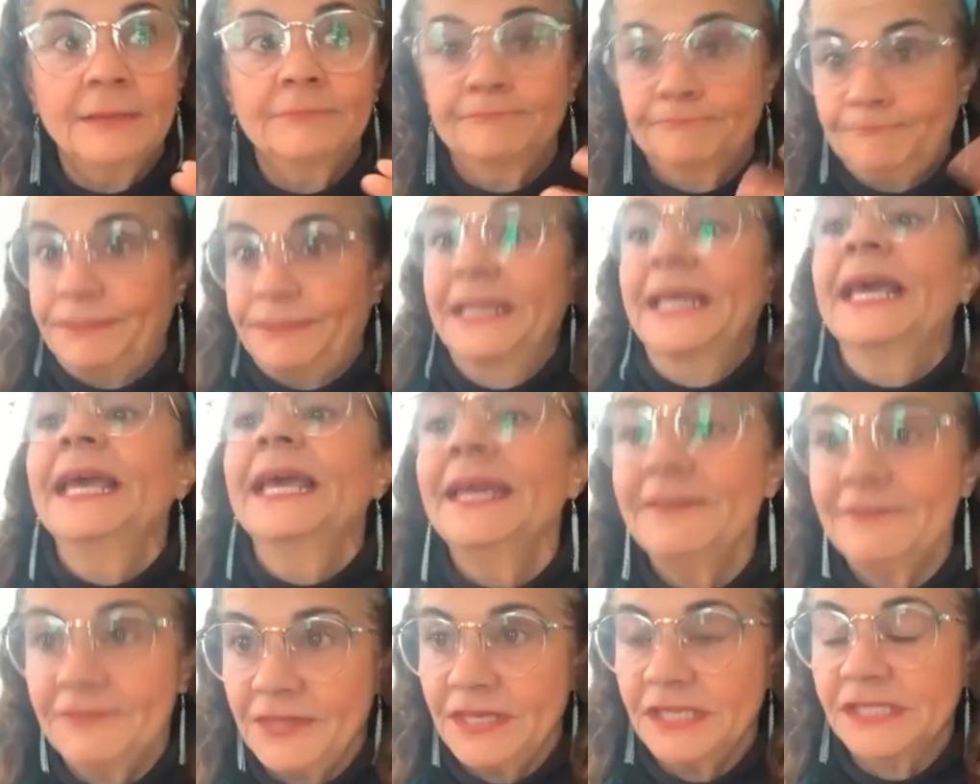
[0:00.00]

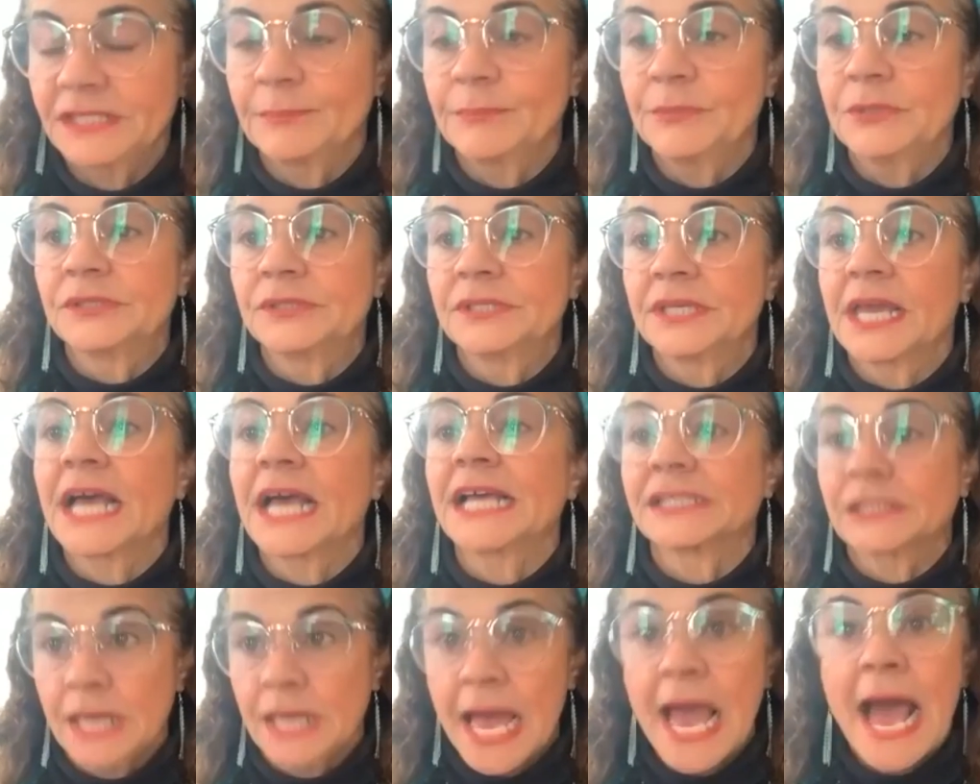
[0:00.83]
playing this music
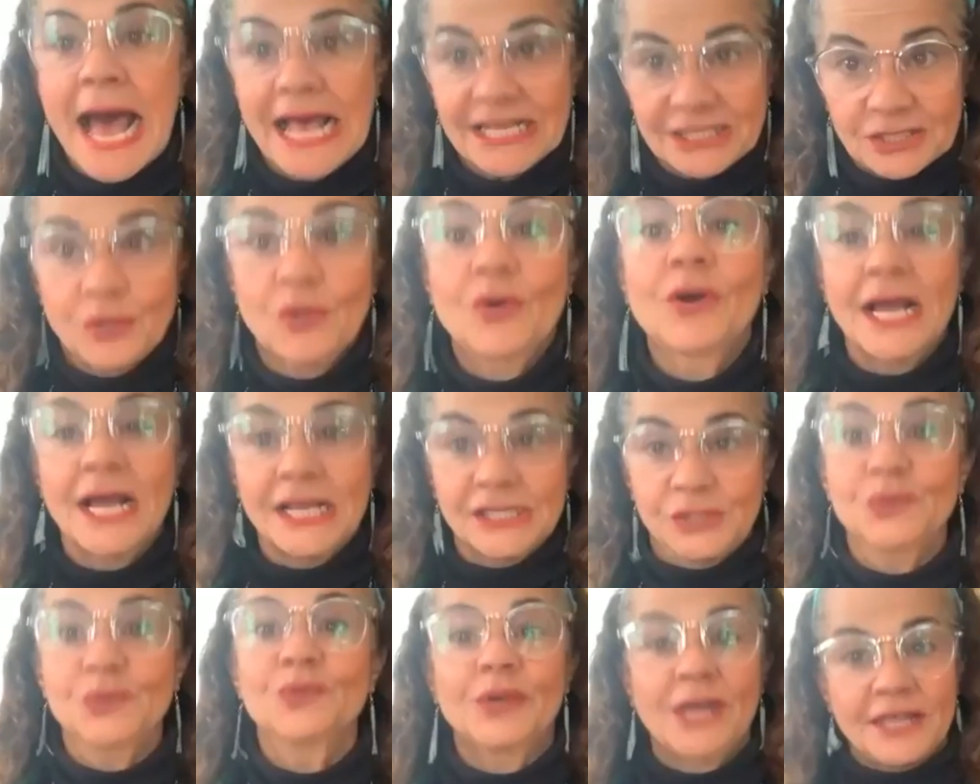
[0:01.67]
as long
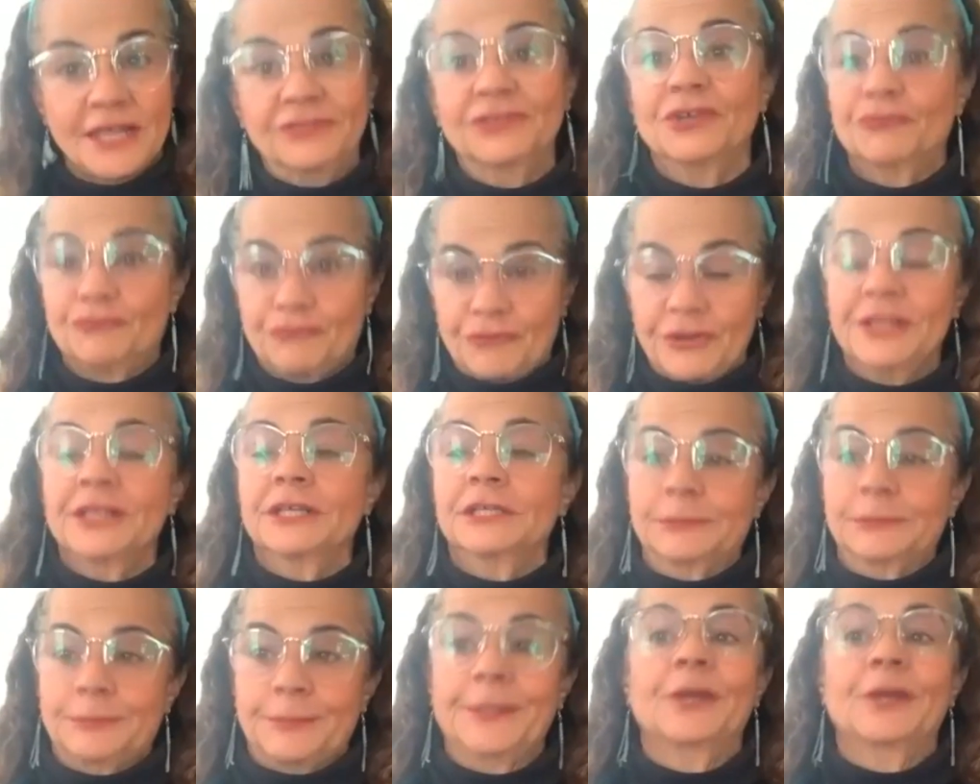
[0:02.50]
as you get the
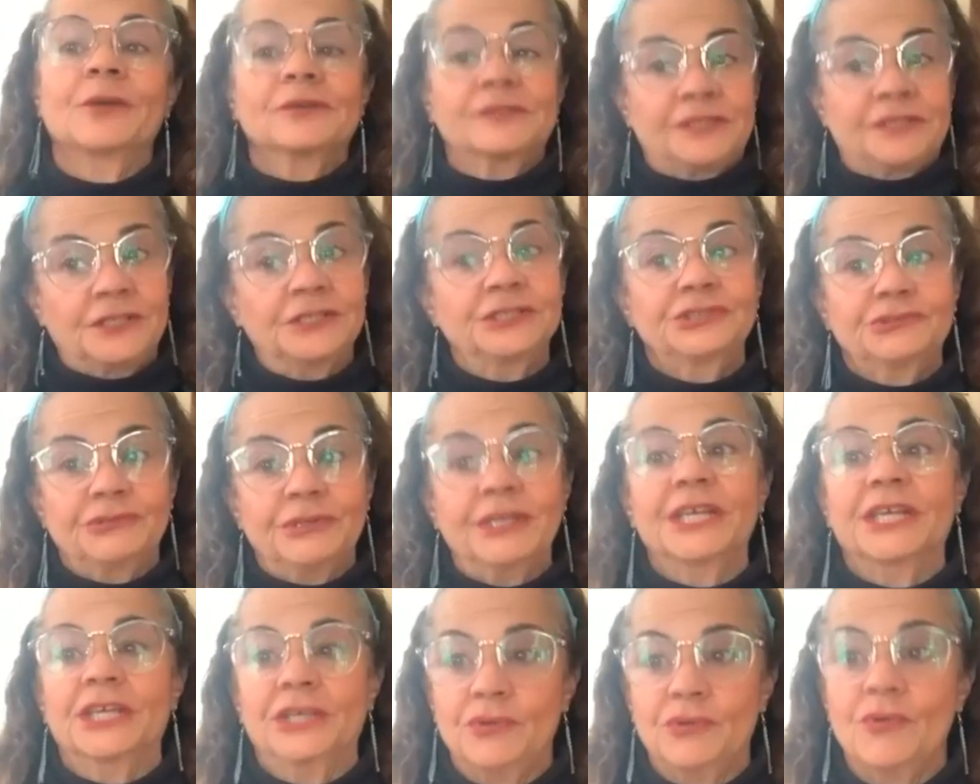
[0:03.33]
rhythms, because they're
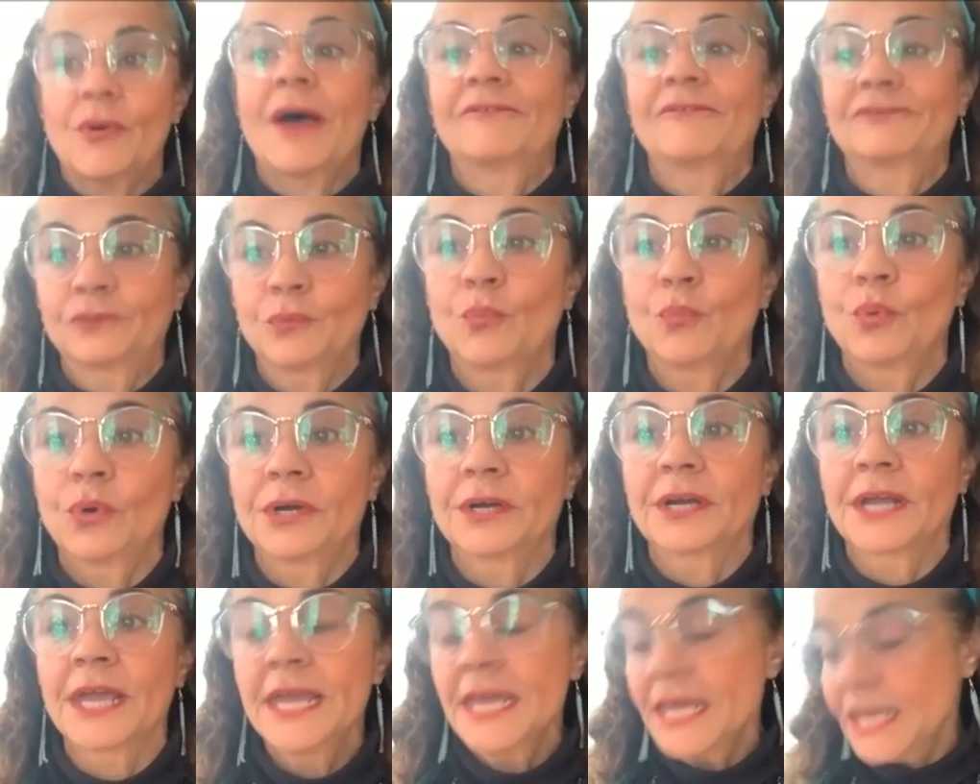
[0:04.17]
tricky. You have to
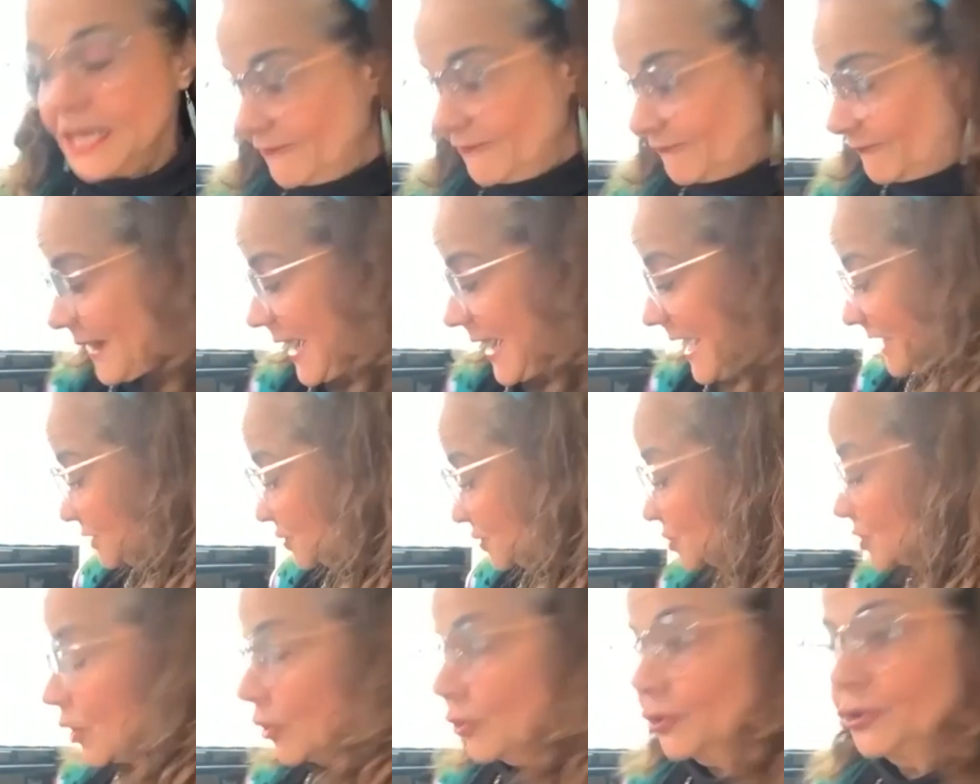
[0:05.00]
work. If I
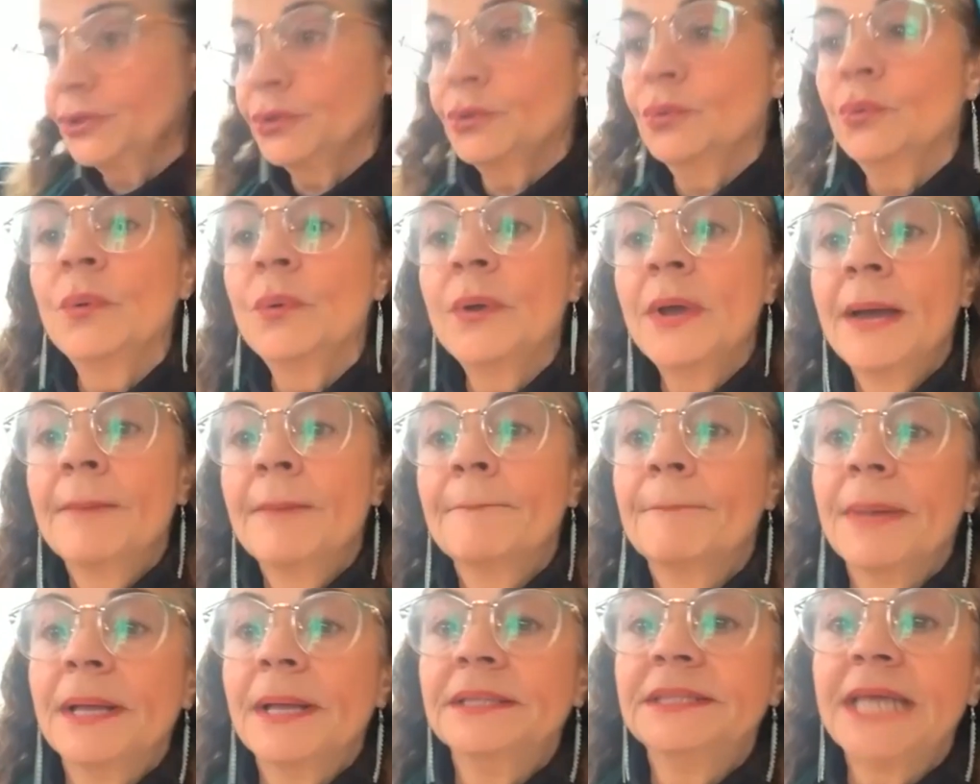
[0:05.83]
show you
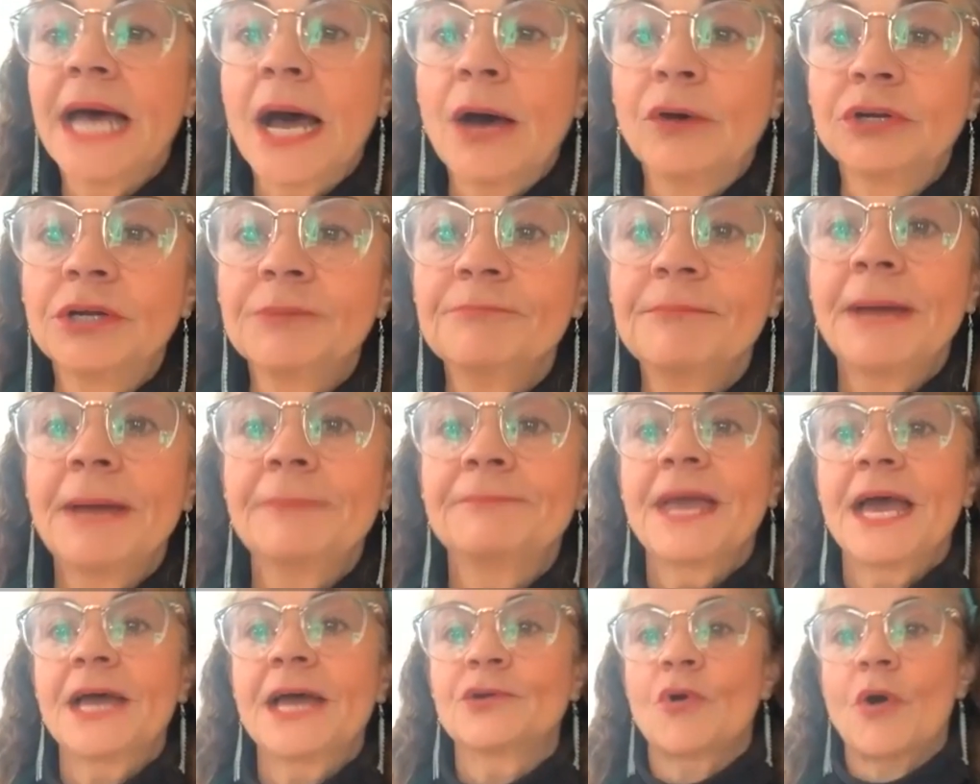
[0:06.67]
down on my
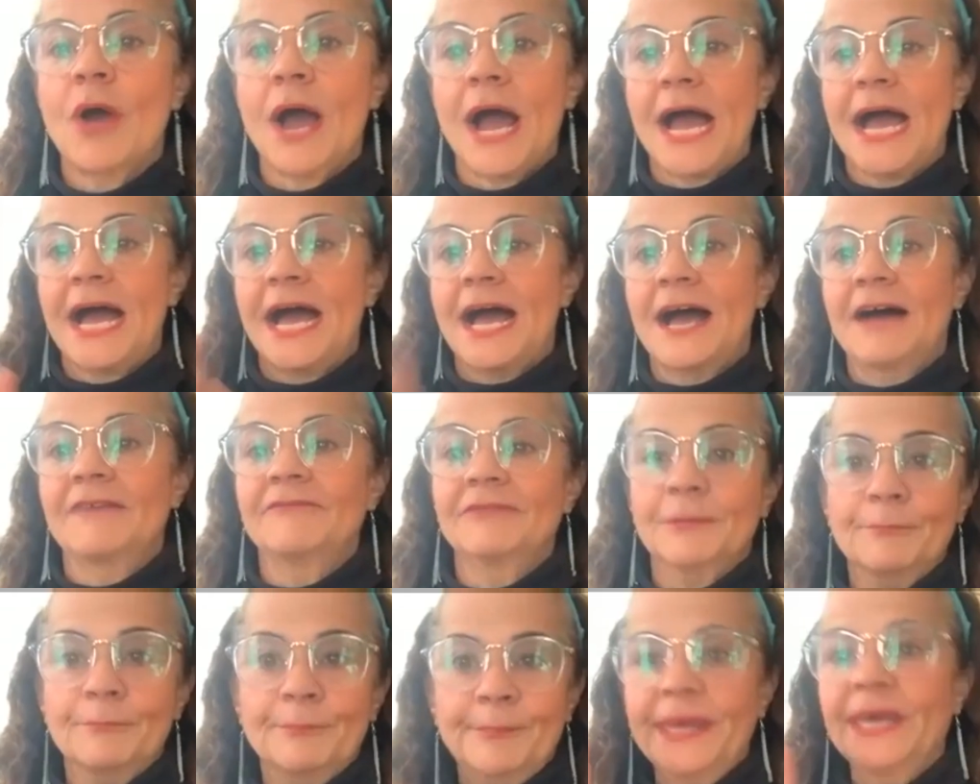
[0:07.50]
piano, I have
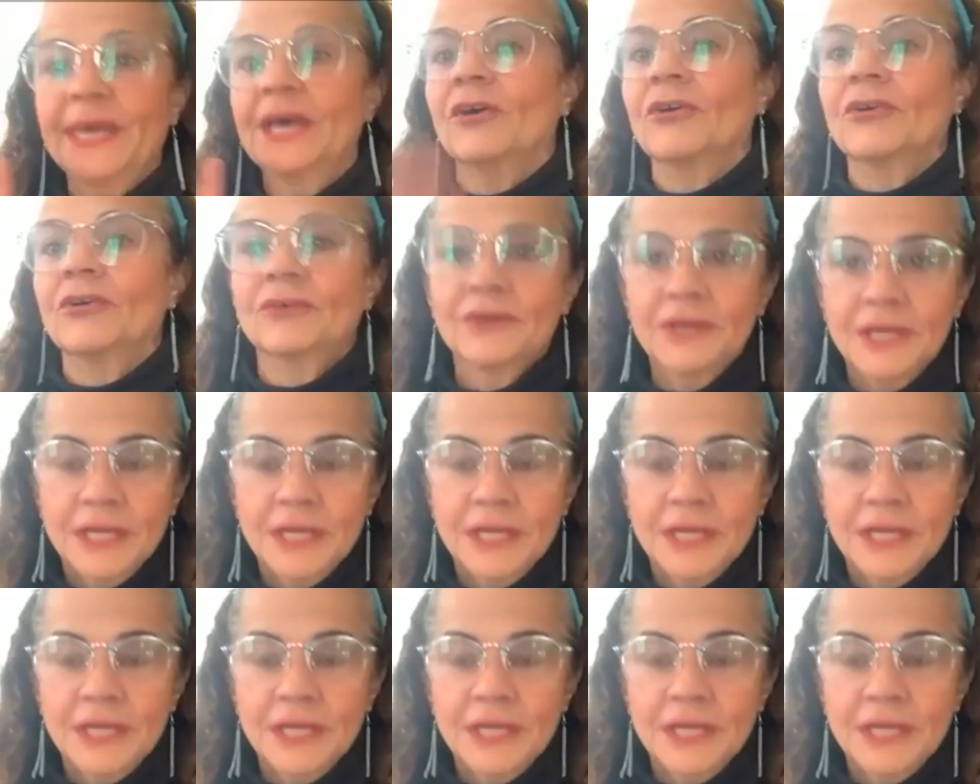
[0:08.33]
a bell.